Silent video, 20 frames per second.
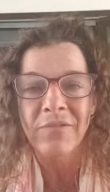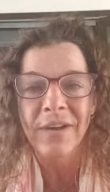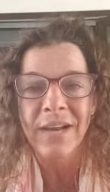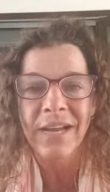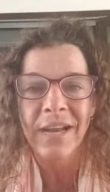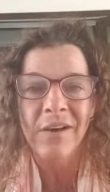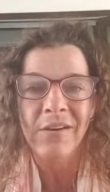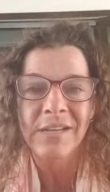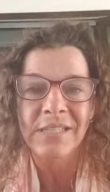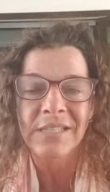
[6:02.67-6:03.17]
right
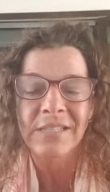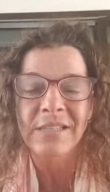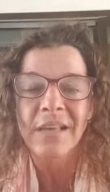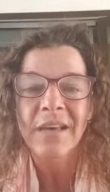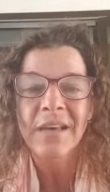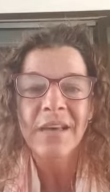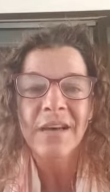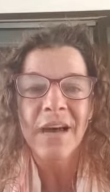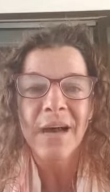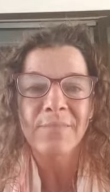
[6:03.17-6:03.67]
now because
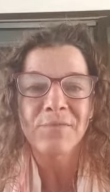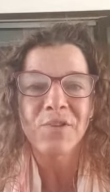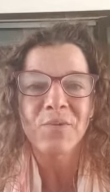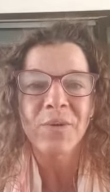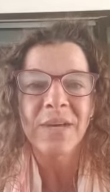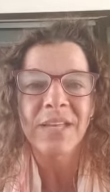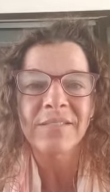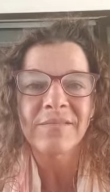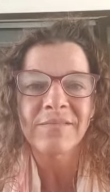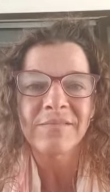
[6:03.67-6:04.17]
I'm
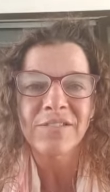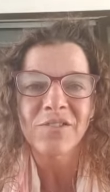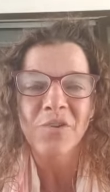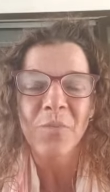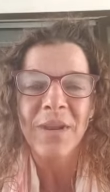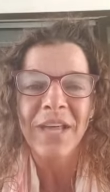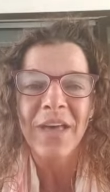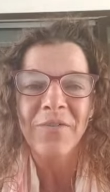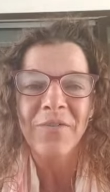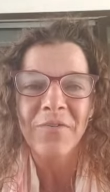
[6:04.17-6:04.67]
doing so
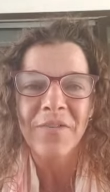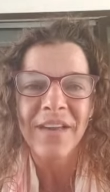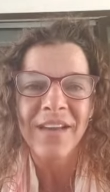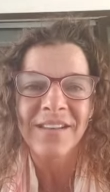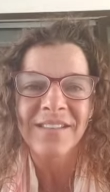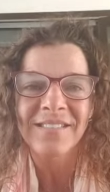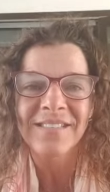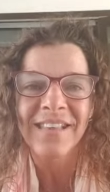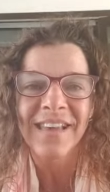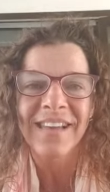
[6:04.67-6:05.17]
many other
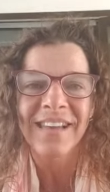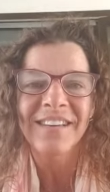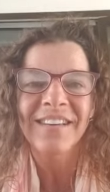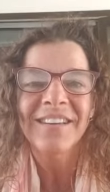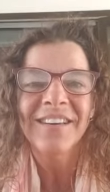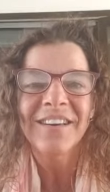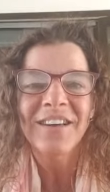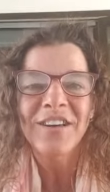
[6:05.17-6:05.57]
things, like